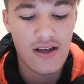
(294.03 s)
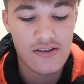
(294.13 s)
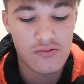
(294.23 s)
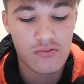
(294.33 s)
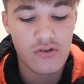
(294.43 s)

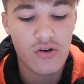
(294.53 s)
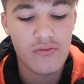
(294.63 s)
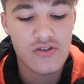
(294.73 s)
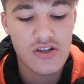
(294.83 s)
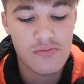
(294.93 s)
as it will
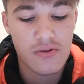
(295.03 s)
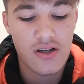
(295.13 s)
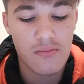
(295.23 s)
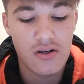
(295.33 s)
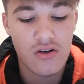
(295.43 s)
not just
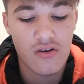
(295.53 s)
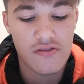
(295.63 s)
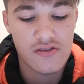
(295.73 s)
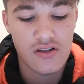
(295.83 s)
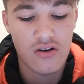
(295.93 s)
become a
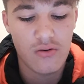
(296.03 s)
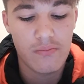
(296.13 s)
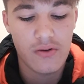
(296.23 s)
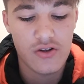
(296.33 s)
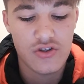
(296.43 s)
lifestyle
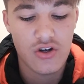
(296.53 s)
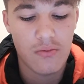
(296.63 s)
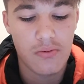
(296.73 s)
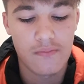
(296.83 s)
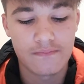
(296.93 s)
but a job.